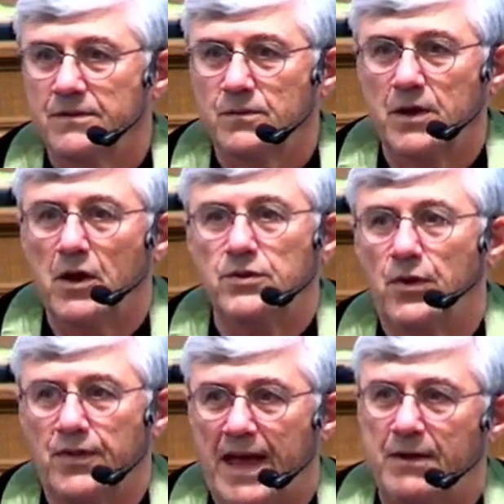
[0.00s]
We all
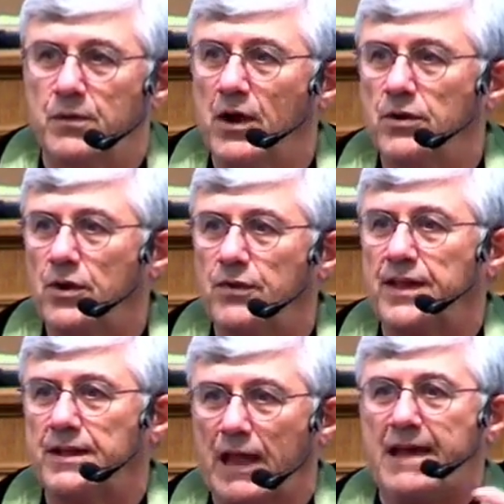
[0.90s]
know that. We all know
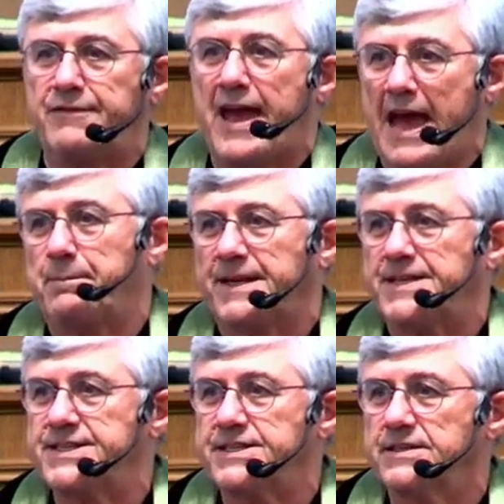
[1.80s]
that life
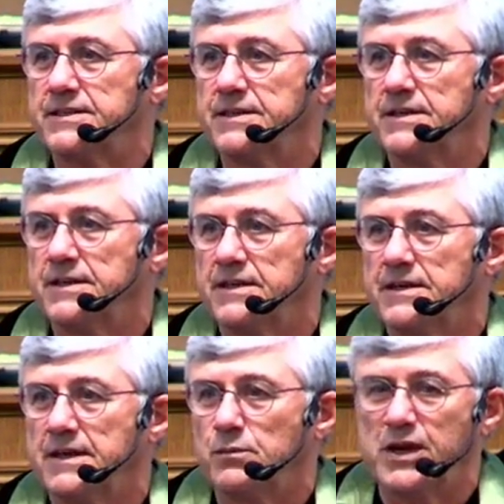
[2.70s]
happens.
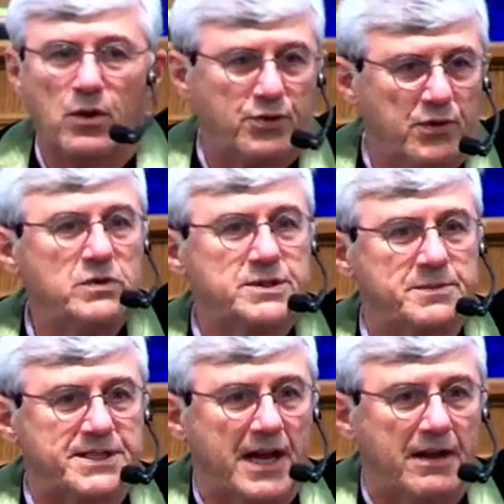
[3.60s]
We go through some
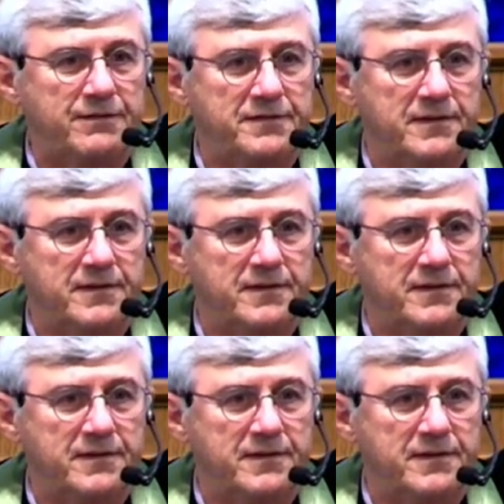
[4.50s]
stuff.